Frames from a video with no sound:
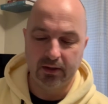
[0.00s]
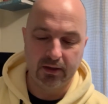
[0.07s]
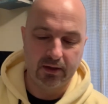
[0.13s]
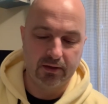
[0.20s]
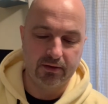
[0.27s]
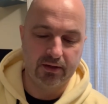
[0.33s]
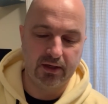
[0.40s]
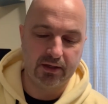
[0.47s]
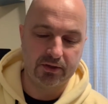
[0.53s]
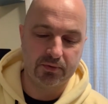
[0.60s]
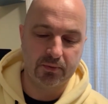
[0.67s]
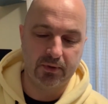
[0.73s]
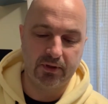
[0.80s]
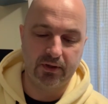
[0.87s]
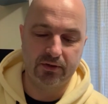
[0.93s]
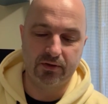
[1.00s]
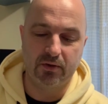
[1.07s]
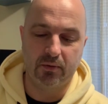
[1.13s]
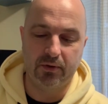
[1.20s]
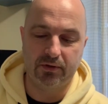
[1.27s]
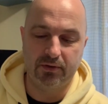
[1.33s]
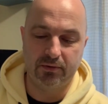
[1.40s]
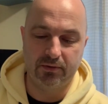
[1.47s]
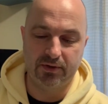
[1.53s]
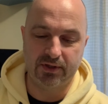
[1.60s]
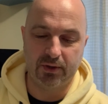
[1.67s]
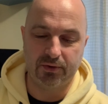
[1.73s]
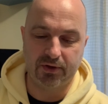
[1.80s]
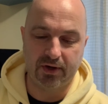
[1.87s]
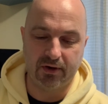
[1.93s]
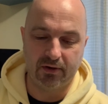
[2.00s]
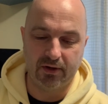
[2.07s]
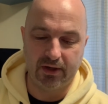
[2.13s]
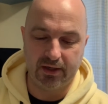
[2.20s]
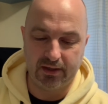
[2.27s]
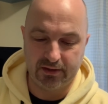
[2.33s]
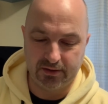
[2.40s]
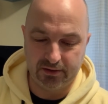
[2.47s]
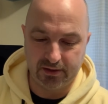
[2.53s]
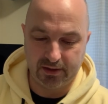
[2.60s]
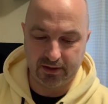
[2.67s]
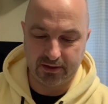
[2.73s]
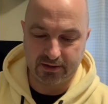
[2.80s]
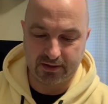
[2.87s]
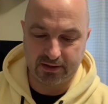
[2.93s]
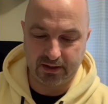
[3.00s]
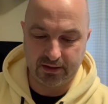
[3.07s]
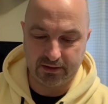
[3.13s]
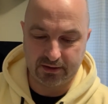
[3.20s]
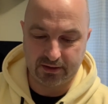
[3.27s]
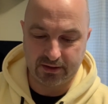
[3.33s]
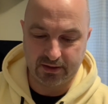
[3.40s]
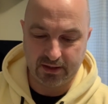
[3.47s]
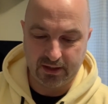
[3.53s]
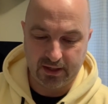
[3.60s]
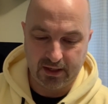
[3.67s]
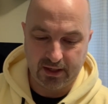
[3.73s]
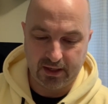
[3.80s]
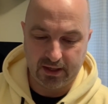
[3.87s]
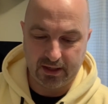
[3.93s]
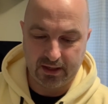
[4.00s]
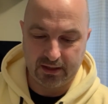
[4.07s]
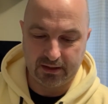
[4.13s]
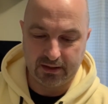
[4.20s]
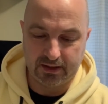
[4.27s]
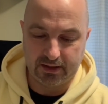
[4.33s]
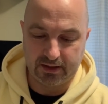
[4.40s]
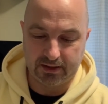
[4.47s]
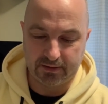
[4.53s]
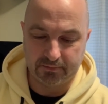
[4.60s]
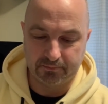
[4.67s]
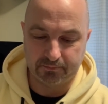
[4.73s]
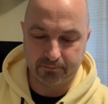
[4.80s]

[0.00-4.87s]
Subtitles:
The next one is going to South Carolina in the United States, and